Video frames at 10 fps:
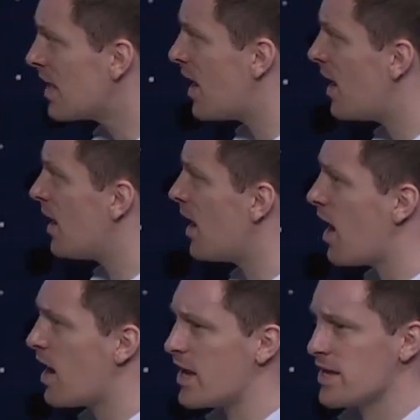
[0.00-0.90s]

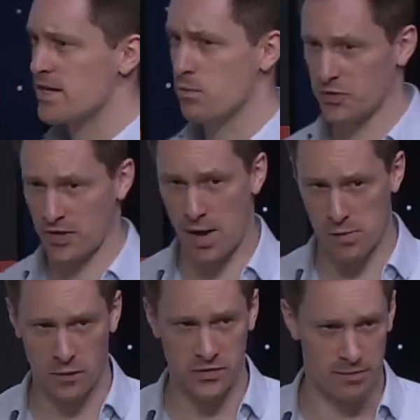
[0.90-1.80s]
I was an
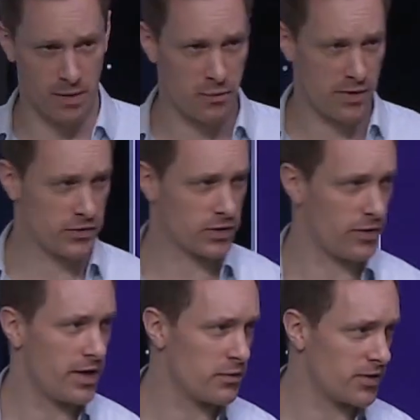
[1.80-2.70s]
army officer in my previous
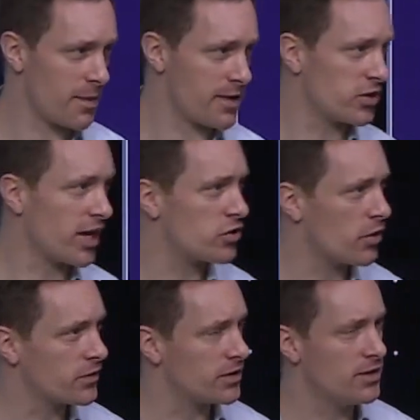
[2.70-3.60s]
career. I was an army education
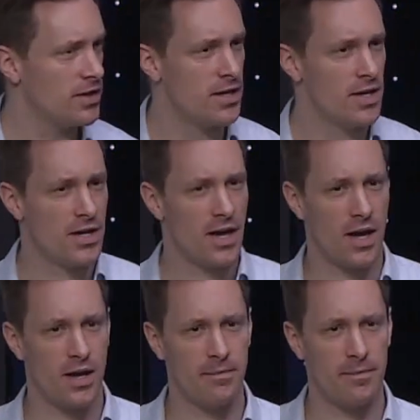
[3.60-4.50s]
officer,
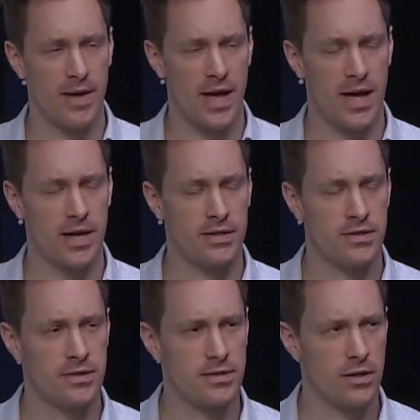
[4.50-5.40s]

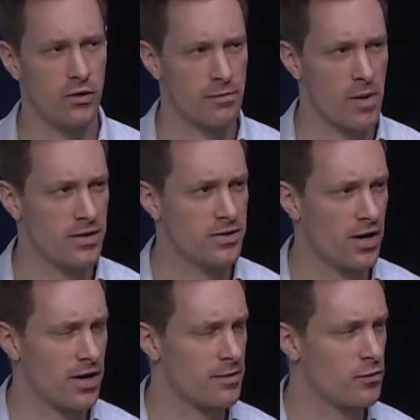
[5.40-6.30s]
and a lot of my
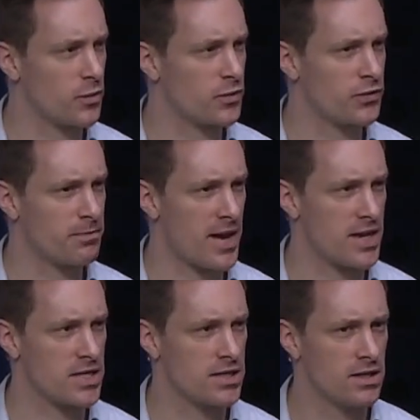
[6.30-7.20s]
time was
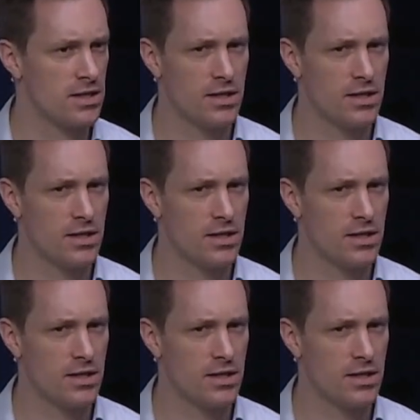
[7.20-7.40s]
spent